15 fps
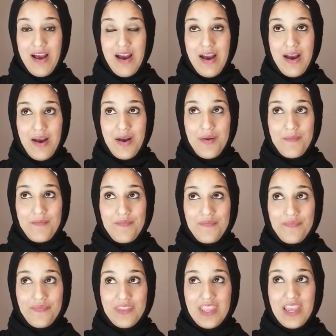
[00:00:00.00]

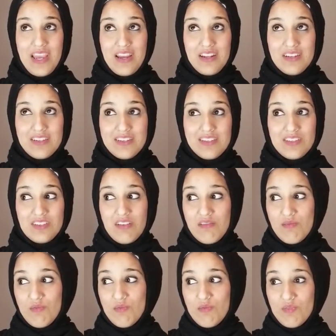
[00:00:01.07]
And
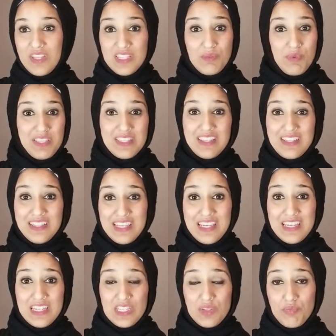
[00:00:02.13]
so that's basically
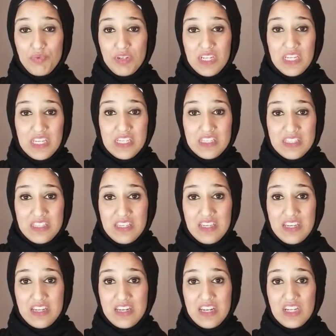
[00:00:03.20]
it. It's pretty
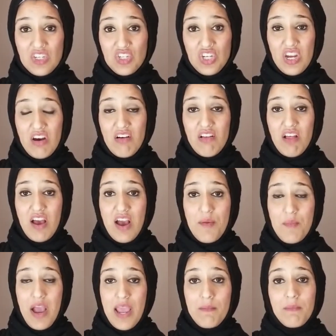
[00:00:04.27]
easy in a nutshell.
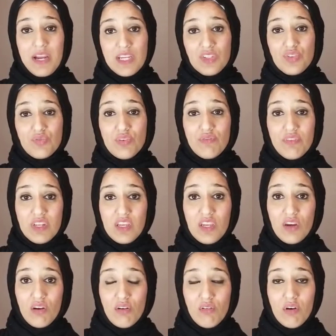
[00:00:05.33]
I might do a
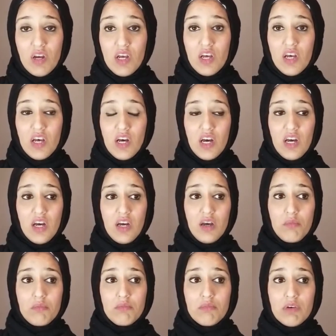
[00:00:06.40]
video
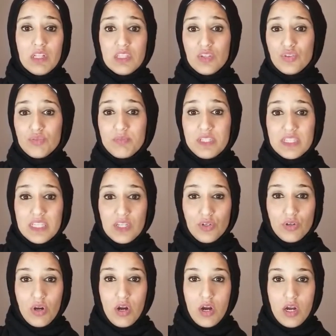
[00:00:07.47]
a little bit
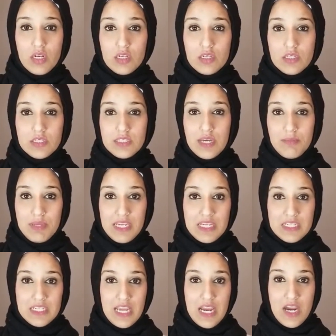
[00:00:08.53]
later on
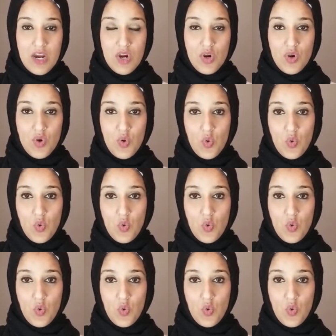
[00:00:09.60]
dumbing down